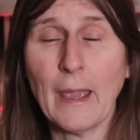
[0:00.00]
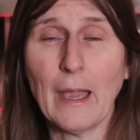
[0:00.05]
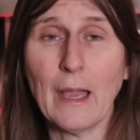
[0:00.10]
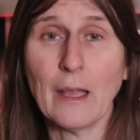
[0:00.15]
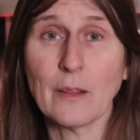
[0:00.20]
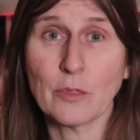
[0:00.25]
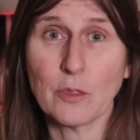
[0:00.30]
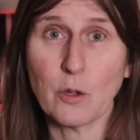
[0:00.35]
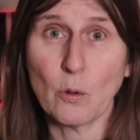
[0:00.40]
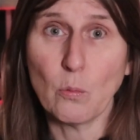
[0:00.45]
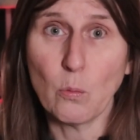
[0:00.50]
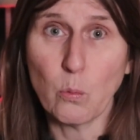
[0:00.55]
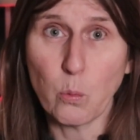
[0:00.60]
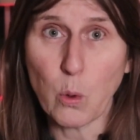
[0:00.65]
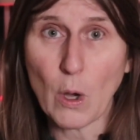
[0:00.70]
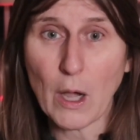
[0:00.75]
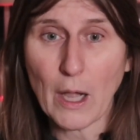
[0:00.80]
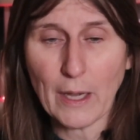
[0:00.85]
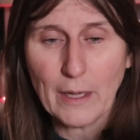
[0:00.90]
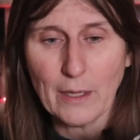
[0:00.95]
and the
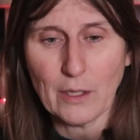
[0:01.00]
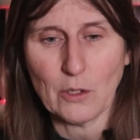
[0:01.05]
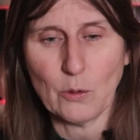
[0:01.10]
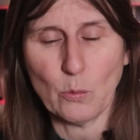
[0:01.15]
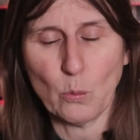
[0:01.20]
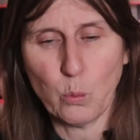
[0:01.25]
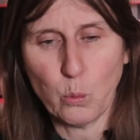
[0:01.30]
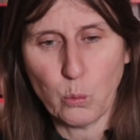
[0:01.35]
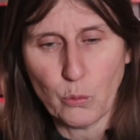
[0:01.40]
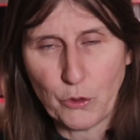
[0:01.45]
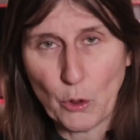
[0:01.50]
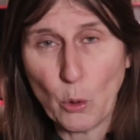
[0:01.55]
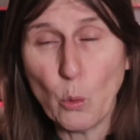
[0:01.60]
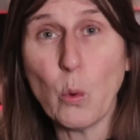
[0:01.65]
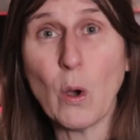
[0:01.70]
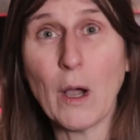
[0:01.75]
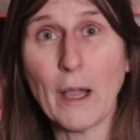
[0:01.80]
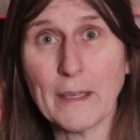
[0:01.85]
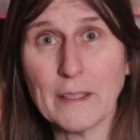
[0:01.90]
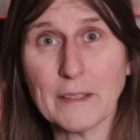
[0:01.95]

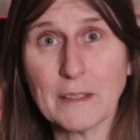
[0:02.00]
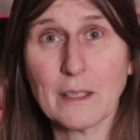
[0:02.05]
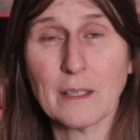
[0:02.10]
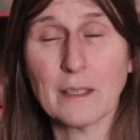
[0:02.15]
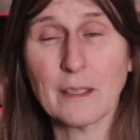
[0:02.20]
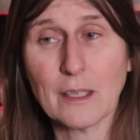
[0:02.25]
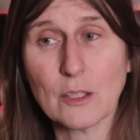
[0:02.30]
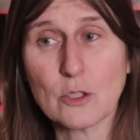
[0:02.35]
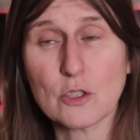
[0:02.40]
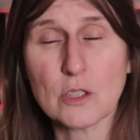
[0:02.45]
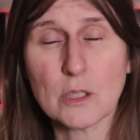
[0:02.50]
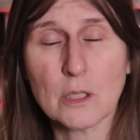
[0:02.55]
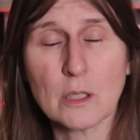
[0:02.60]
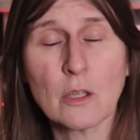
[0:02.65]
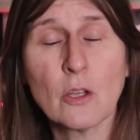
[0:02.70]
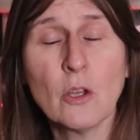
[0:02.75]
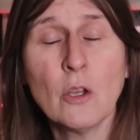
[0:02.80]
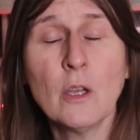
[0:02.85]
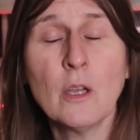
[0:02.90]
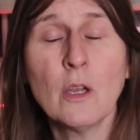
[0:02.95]
wired connection